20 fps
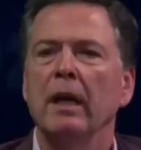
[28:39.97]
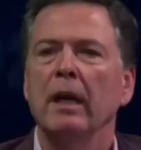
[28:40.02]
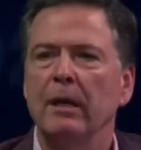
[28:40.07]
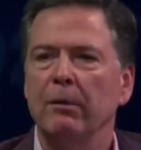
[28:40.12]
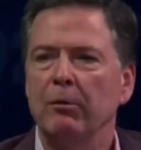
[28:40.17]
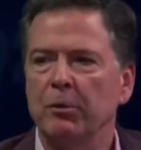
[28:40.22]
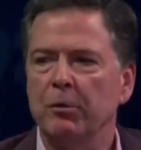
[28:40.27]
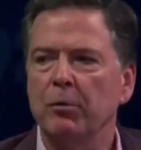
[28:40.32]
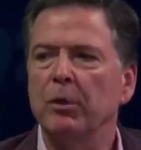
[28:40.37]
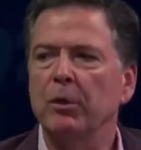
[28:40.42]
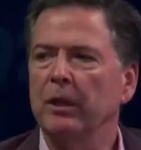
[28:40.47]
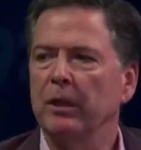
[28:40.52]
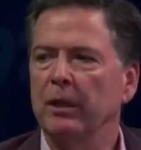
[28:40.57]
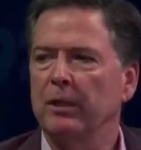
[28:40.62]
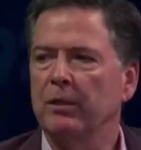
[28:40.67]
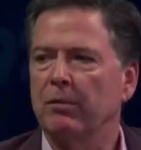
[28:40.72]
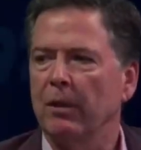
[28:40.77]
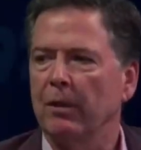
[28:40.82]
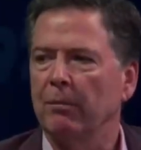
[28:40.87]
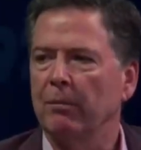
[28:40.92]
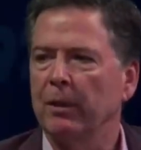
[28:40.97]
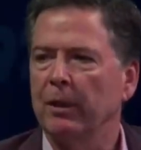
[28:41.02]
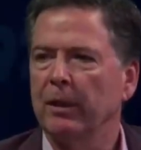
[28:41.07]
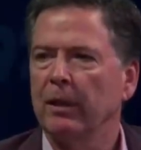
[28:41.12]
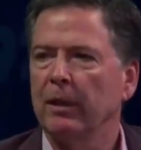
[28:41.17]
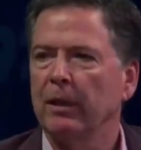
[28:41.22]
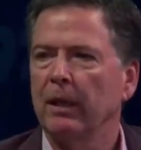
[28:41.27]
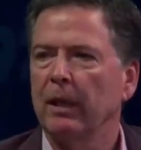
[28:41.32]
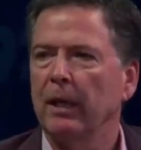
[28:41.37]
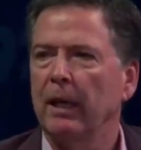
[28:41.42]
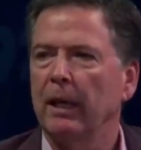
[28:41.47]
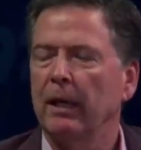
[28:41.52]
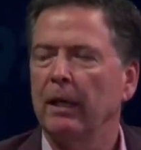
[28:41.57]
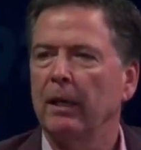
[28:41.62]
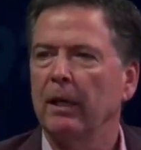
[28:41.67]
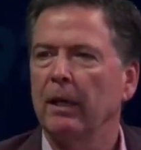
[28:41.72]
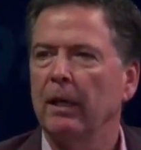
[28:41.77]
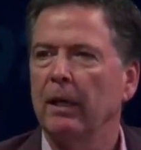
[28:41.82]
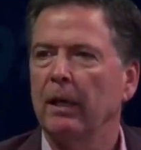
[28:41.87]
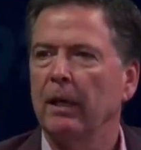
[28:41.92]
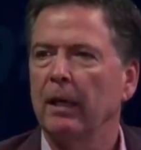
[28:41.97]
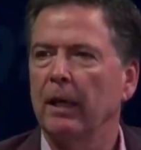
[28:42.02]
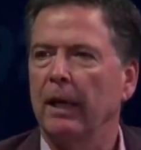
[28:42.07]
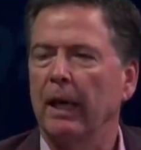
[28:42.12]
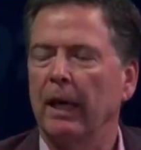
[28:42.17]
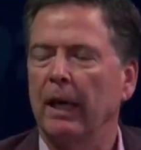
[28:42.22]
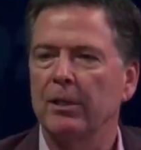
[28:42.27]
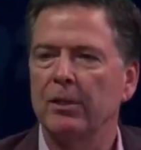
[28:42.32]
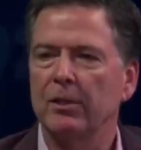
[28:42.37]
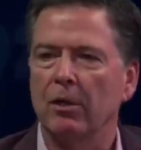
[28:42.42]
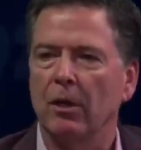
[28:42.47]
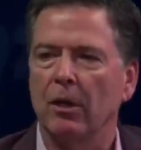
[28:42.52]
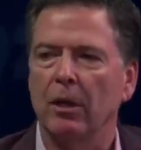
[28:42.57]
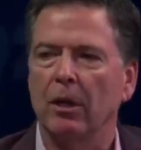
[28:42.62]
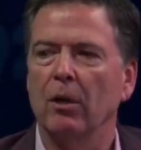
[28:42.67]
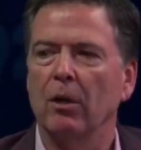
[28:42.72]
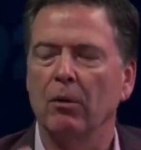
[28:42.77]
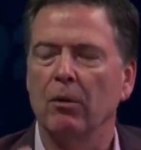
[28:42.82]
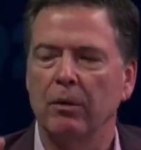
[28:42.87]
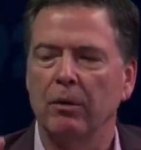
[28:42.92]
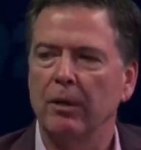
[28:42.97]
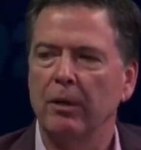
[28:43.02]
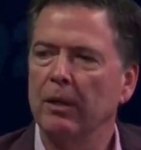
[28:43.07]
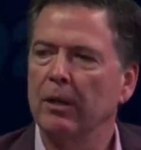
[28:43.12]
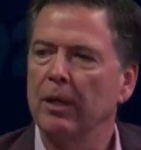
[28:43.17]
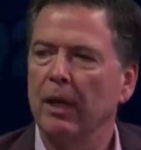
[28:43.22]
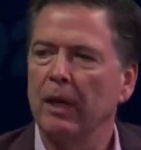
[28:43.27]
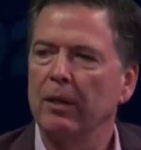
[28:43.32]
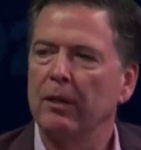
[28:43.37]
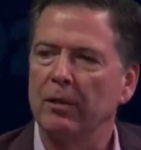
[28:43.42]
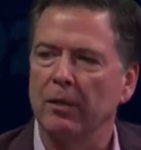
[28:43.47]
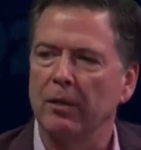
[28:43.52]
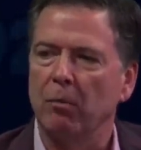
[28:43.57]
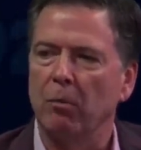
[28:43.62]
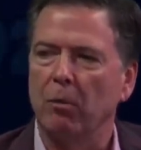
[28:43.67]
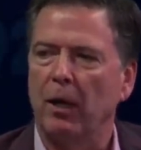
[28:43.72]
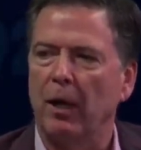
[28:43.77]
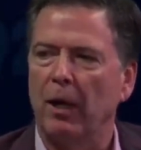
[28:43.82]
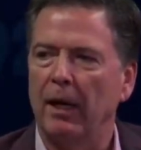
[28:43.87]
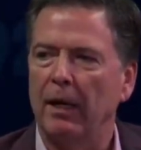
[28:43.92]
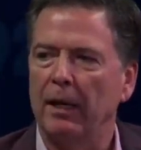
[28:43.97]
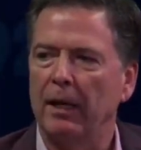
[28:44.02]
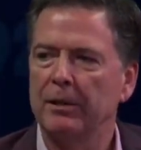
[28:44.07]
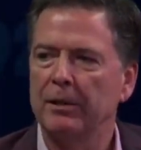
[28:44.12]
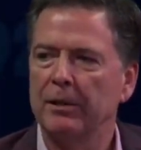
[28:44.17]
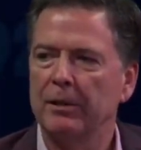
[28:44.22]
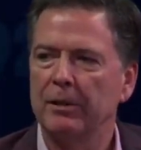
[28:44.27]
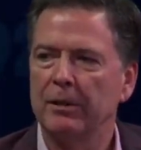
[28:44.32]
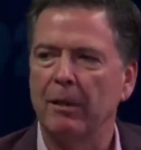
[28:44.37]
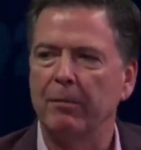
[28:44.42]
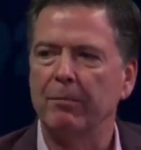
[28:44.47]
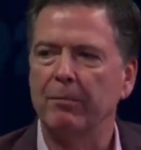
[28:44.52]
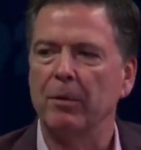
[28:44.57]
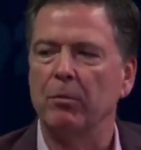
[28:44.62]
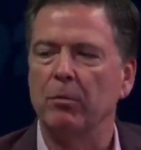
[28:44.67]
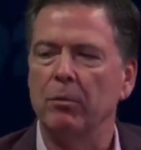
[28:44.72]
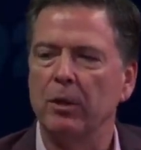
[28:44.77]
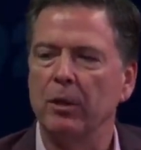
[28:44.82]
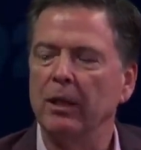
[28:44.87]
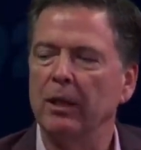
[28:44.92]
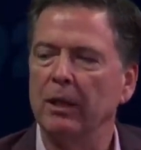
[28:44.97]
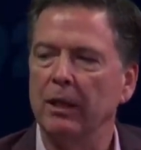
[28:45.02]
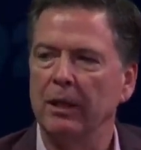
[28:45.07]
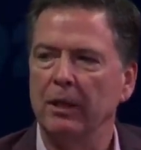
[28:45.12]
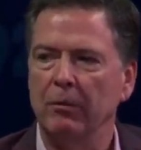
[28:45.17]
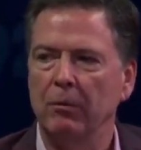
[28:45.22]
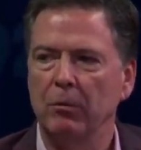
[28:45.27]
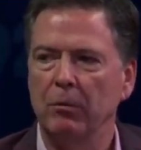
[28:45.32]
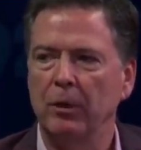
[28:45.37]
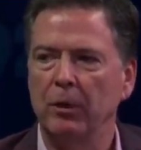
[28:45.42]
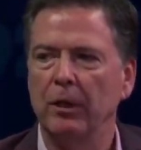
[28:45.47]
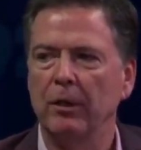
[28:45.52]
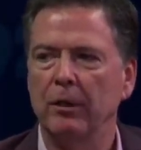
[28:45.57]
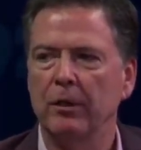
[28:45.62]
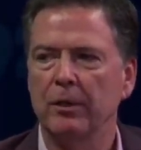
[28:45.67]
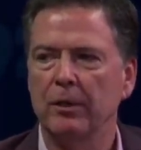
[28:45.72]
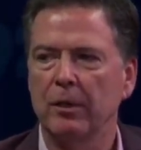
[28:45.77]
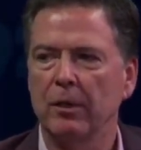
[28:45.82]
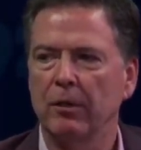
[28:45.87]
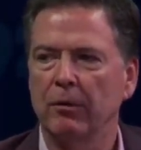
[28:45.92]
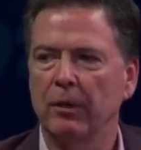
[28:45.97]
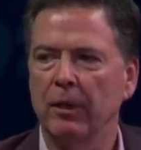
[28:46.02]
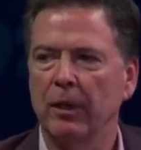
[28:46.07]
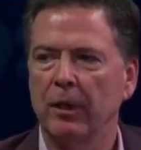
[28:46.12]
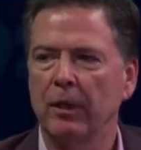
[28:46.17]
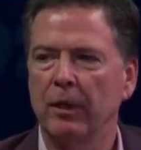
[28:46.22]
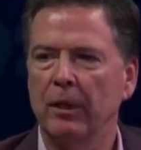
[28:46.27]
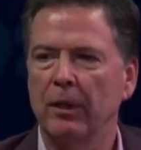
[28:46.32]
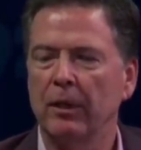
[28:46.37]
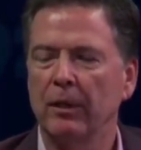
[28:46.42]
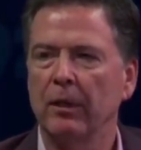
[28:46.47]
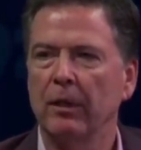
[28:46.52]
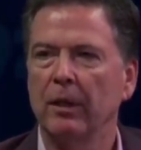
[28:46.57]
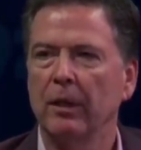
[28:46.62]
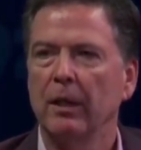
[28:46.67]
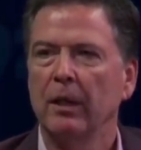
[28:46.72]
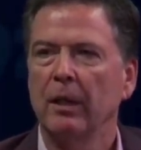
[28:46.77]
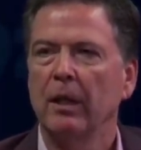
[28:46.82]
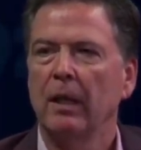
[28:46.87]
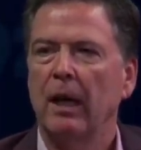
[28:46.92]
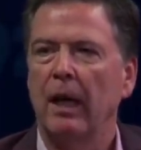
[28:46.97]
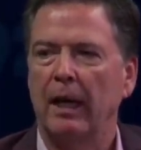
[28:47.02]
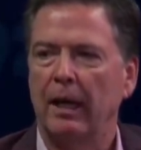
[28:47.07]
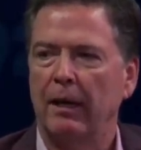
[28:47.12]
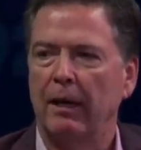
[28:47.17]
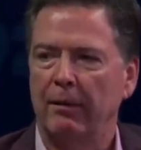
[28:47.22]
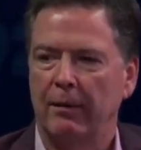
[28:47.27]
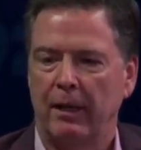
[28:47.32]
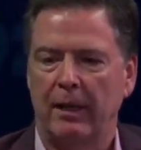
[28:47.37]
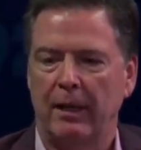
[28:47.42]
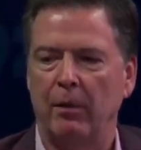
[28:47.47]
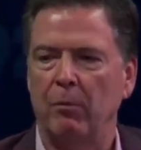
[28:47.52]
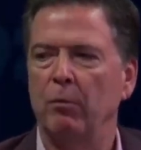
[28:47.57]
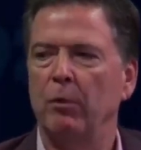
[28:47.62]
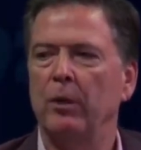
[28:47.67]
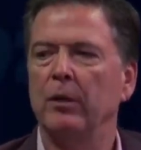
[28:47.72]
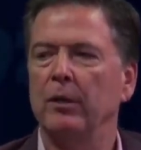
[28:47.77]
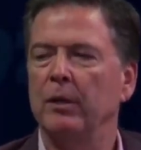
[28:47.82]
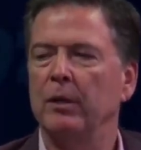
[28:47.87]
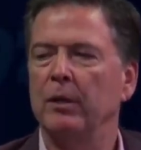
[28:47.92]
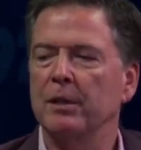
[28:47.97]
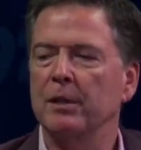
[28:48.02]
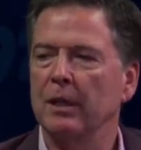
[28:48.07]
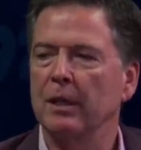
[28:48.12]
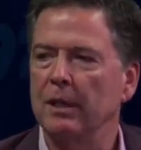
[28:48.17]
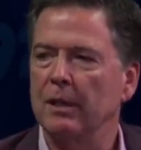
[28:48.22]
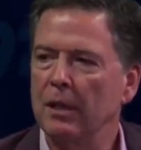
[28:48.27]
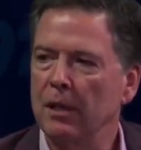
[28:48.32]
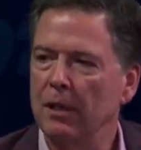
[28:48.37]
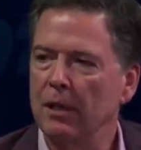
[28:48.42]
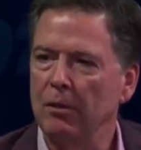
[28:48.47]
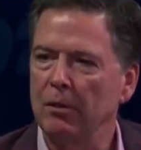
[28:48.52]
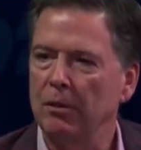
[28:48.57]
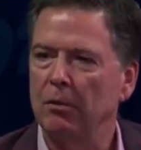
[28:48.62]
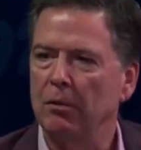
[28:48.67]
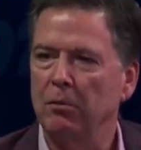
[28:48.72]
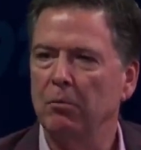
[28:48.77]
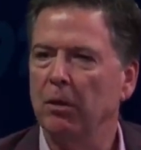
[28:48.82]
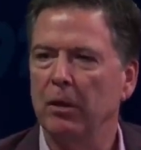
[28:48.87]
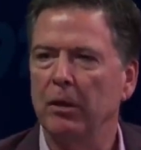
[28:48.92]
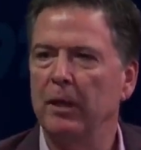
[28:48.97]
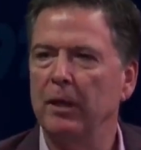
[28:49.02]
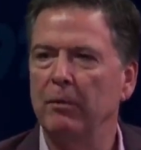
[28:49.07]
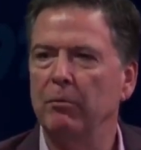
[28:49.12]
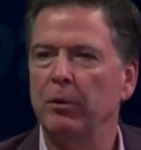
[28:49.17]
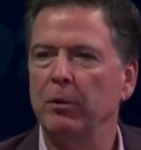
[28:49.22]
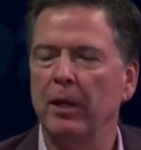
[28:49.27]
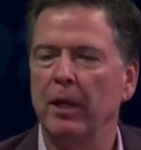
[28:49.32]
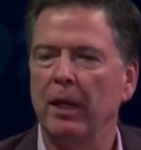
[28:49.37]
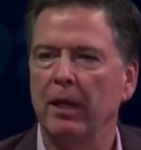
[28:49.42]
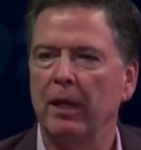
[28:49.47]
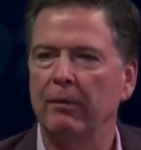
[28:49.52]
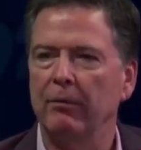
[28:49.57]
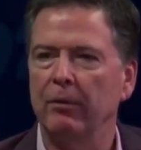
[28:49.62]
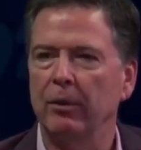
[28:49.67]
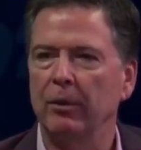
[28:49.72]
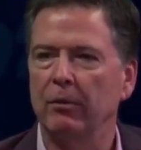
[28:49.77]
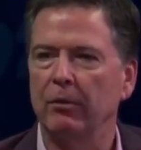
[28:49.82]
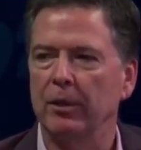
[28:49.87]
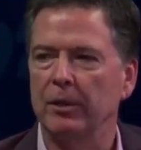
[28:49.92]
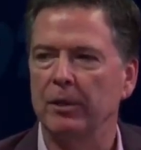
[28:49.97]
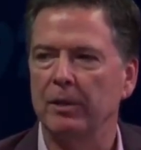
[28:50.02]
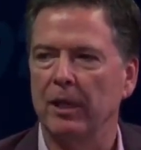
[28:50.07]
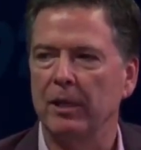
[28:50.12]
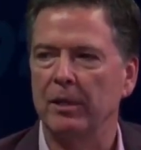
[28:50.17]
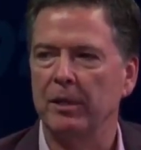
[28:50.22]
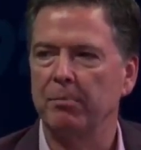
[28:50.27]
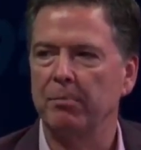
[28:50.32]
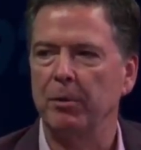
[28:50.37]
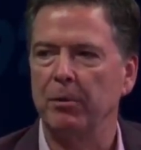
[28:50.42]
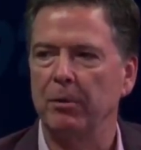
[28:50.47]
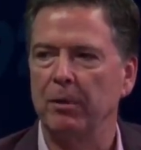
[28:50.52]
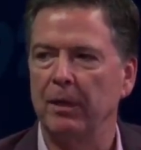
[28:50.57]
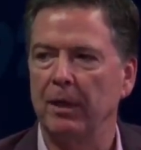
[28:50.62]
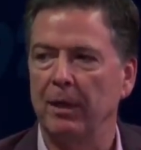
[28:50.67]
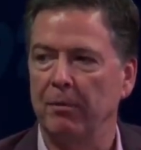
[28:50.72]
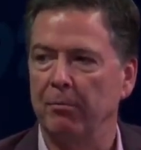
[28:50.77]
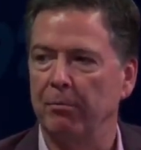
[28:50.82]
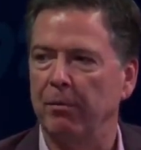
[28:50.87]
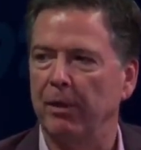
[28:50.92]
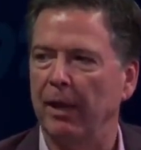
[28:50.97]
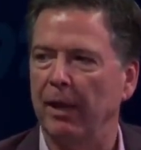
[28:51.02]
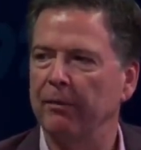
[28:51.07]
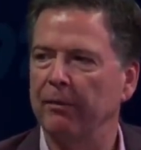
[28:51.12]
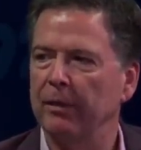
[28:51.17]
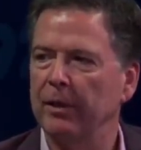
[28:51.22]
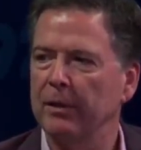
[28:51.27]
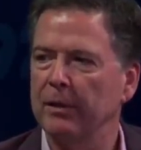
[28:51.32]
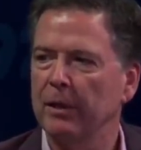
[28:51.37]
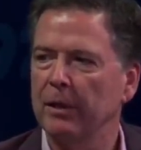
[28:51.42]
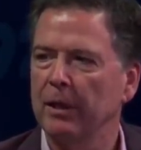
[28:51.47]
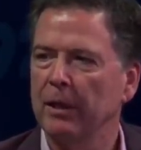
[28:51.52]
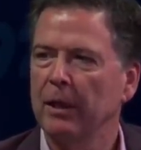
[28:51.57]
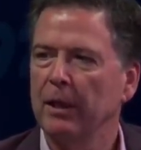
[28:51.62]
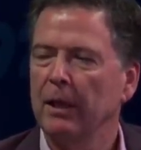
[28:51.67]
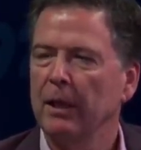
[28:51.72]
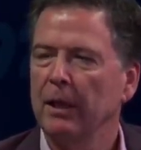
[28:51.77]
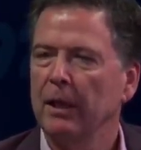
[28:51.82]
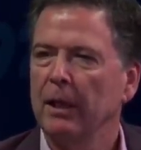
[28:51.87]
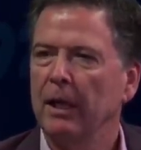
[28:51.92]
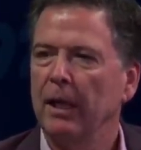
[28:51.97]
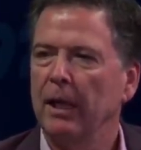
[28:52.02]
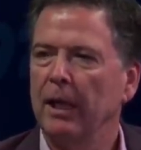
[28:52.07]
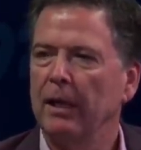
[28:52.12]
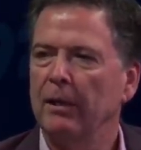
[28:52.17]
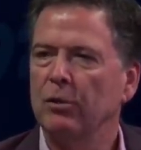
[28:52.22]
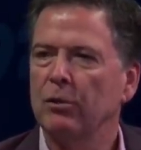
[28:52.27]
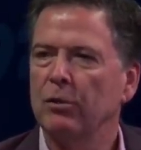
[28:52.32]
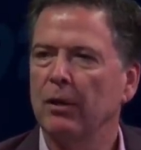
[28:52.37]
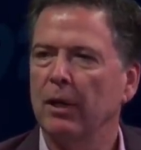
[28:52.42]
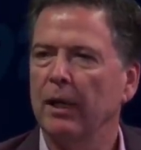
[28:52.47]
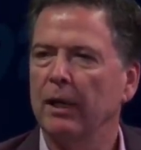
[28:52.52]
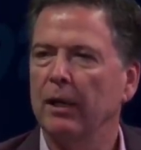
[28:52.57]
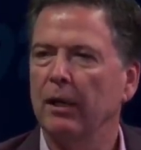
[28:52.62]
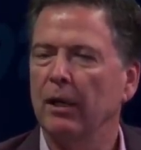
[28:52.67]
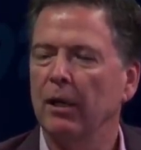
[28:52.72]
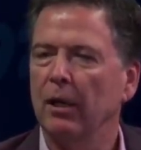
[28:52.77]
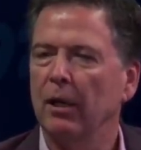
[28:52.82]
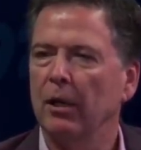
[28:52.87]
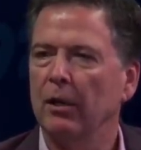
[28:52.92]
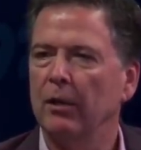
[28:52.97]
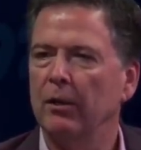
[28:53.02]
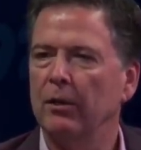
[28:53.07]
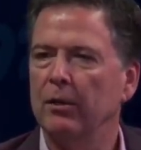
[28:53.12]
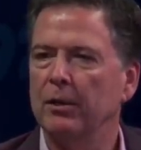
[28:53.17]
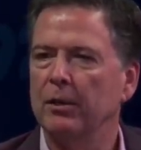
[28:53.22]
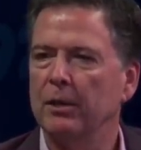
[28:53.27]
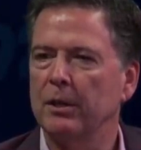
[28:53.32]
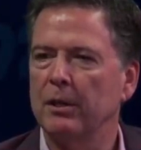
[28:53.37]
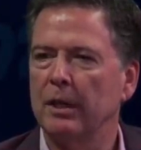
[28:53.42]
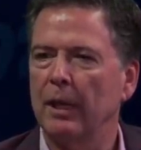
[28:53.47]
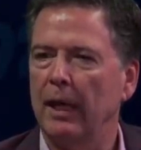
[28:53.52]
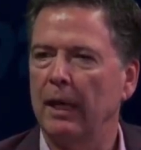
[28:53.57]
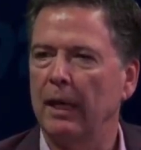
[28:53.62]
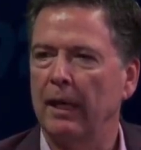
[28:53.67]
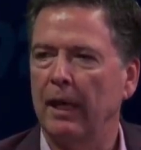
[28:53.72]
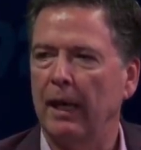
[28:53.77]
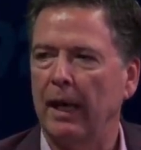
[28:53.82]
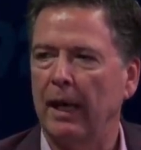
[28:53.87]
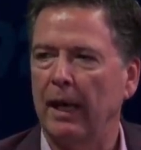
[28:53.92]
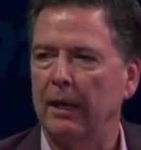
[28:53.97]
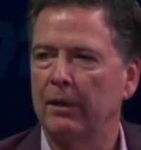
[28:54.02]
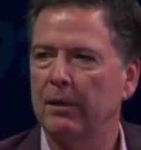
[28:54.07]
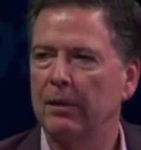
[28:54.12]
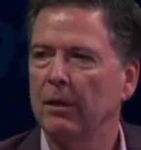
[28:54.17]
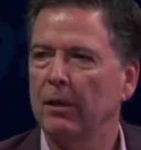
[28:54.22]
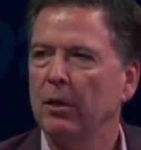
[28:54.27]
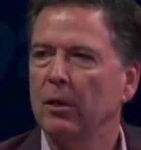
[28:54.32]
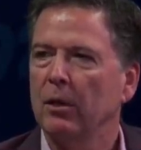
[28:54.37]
It was really troubling, and again, I started going to the whys. Something really weird is going on here, and that weirdness continued where he would not even criticize Putin in private, and trying to understand that,